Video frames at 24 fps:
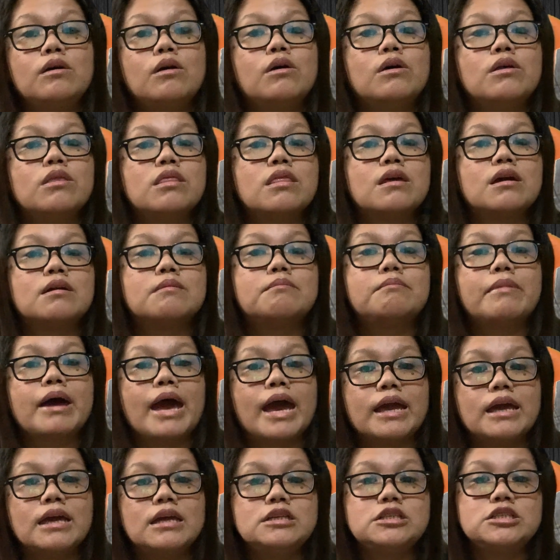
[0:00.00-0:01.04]
on their
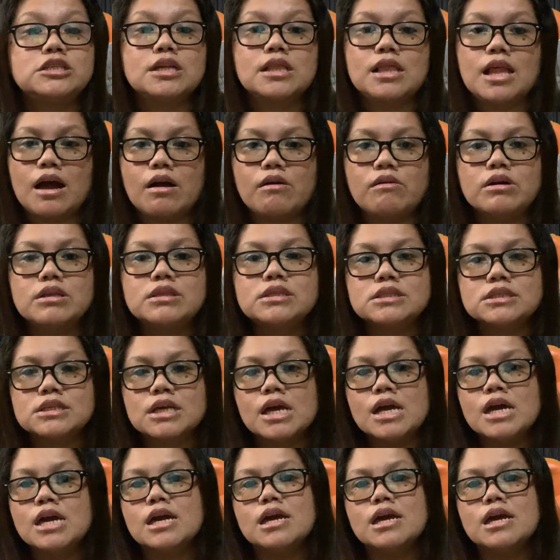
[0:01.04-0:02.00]
baggage allowance.